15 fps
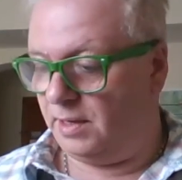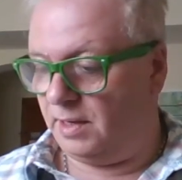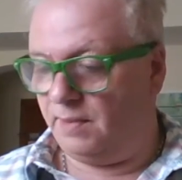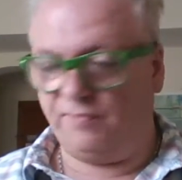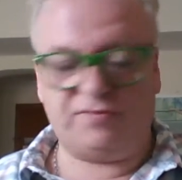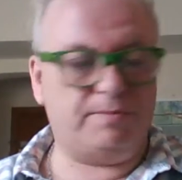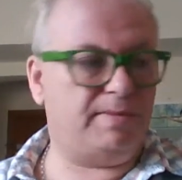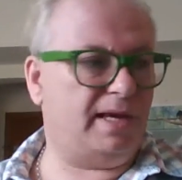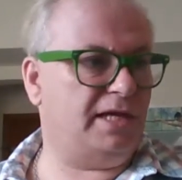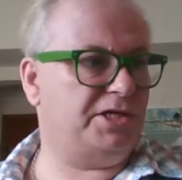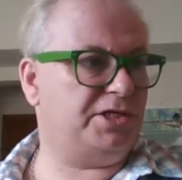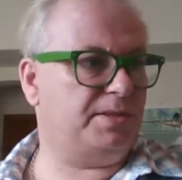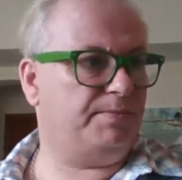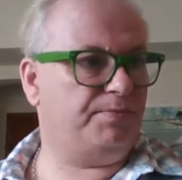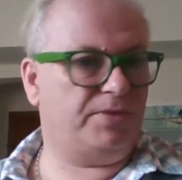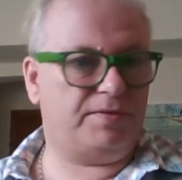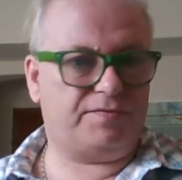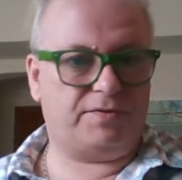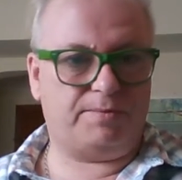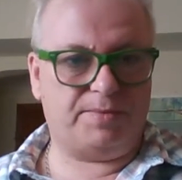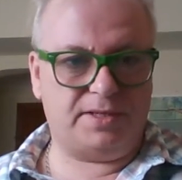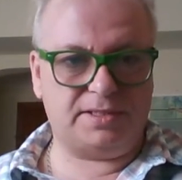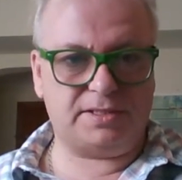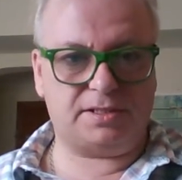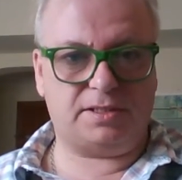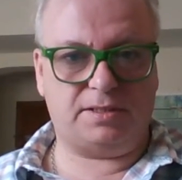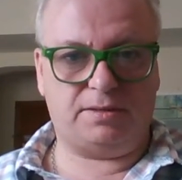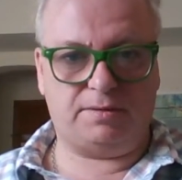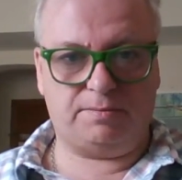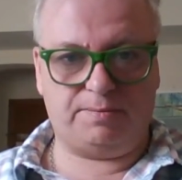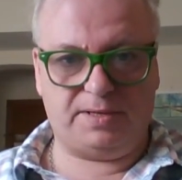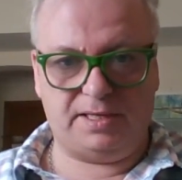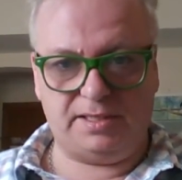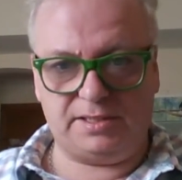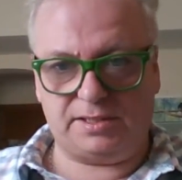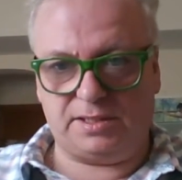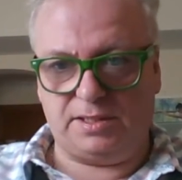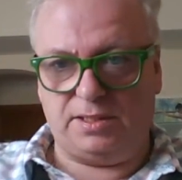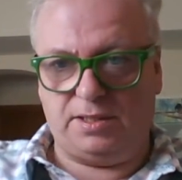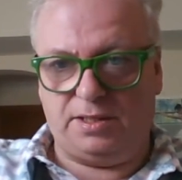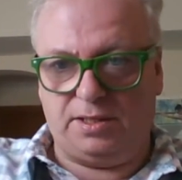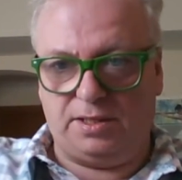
information from this piece